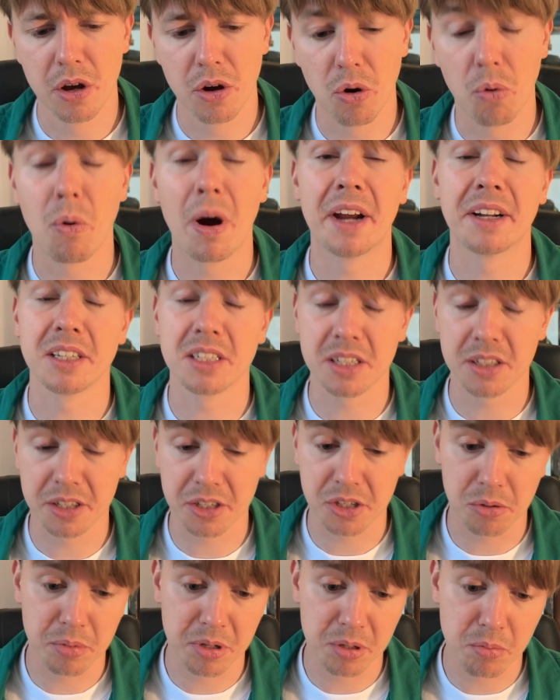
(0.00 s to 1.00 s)
white is a
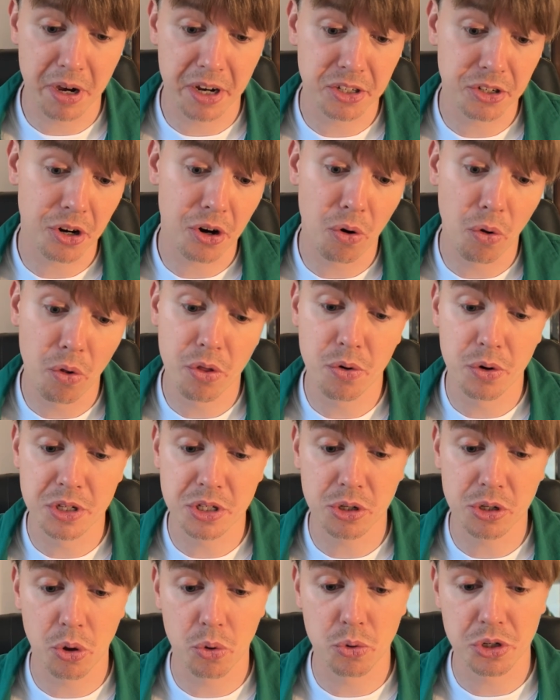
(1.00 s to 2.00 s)
little bit better, although it's
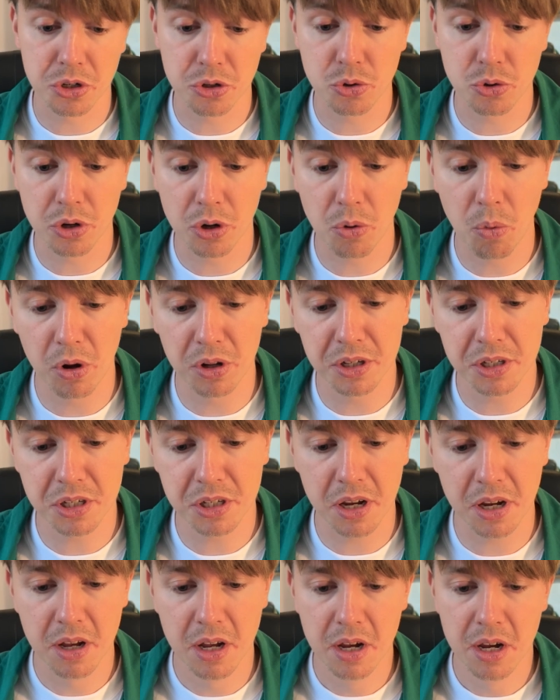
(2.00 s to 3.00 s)
closer to
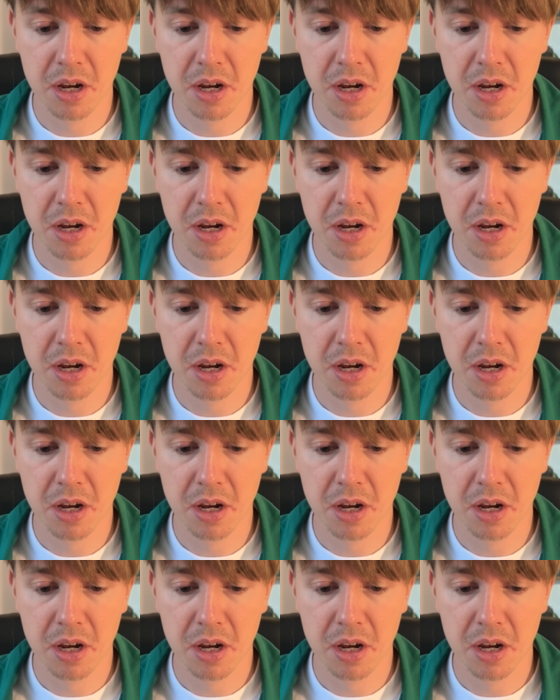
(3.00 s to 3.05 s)
equality.